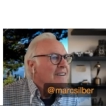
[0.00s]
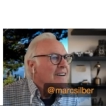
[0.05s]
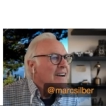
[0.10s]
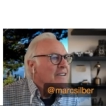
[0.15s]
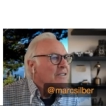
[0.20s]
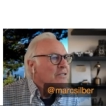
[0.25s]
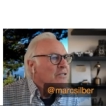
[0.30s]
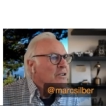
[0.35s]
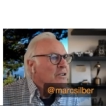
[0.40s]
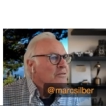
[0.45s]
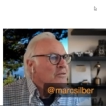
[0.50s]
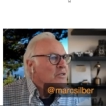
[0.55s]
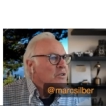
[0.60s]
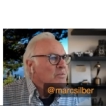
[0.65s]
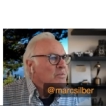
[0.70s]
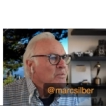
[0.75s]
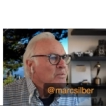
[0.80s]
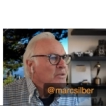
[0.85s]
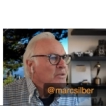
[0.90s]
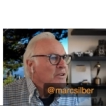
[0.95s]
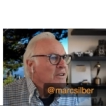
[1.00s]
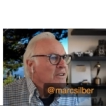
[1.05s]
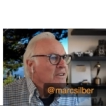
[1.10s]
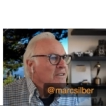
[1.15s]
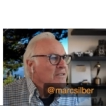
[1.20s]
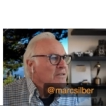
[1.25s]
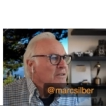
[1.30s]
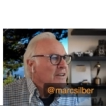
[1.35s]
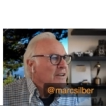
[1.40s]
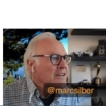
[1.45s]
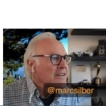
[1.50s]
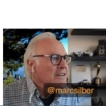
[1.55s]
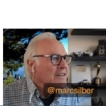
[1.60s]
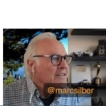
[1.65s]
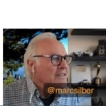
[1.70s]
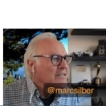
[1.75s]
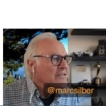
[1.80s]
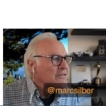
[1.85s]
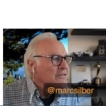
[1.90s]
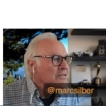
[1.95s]
I don't know if you put
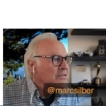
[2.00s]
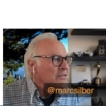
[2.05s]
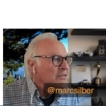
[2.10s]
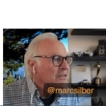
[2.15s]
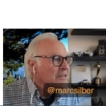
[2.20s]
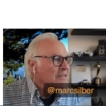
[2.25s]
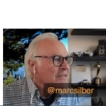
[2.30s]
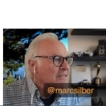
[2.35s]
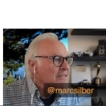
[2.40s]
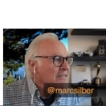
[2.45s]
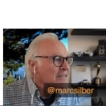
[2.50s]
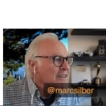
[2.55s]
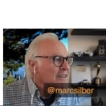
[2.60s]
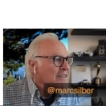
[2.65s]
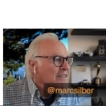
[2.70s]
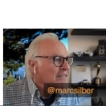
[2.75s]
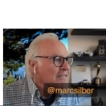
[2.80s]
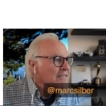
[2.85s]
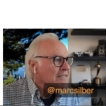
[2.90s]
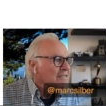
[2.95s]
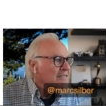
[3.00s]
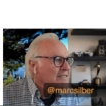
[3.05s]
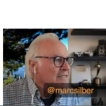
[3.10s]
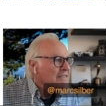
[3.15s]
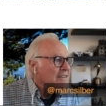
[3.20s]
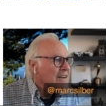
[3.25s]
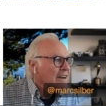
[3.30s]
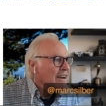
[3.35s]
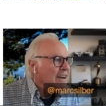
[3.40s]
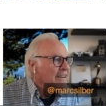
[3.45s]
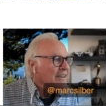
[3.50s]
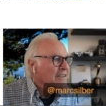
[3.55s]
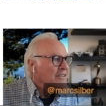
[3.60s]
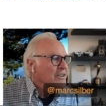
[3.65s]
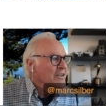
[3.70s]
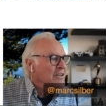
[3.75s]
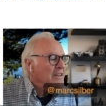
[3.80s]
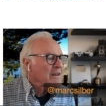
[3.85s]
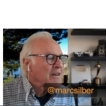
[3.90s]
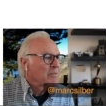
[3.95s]
grain into it. Yeah. I don't
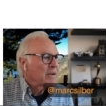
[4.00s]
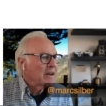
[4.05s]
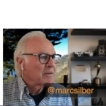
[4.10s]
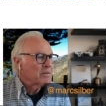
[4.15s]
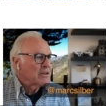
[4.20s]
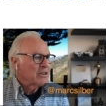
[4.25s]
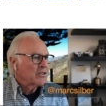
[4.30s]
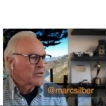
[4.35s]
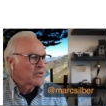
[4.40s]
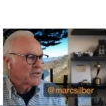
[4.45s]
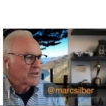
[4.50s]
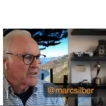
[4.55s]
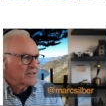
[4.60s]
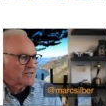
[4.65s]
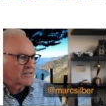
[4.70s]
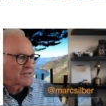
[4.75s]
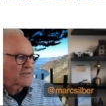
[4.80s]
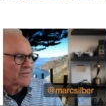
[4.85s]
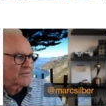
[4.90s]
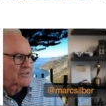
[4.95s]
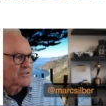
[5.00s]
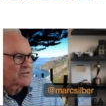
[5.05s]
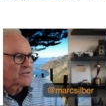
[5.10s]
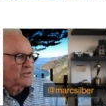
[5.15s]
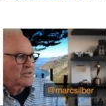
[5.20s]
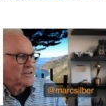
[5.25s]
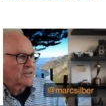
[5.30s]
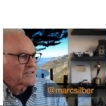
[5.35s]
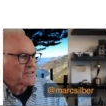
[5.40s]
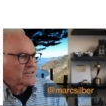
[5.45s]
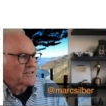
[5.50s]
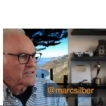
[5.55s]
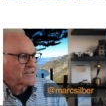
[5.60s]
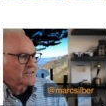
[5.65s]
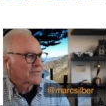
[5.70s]
know. That might be noise. If it's noise, I'd